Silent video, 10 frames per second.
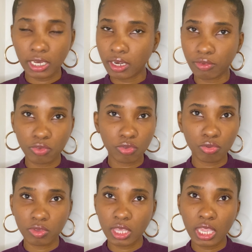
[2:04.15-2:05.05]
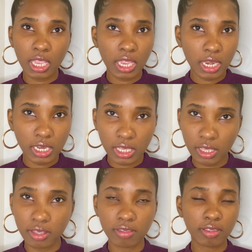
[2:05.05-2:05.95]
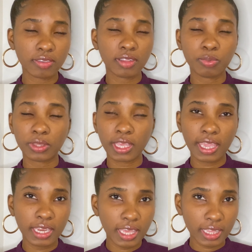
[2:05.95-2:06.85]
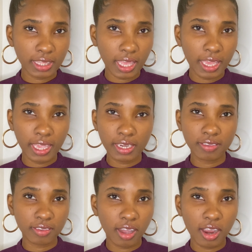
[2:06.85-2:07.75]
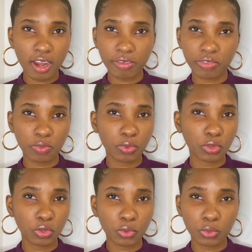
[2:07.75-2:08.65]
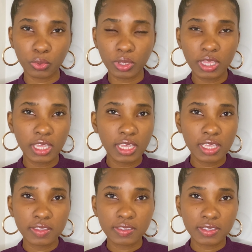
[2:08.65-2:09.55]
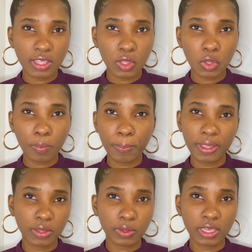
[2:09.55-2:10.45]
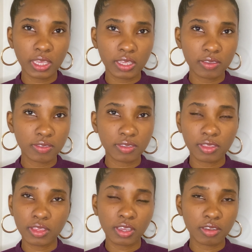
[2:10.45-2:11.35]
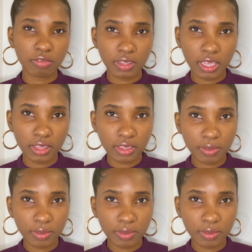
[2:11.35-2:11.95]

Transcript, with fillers: I never used to use any, sleep with any head tie, any scarf, sleep with no silk pillowcase, none of that.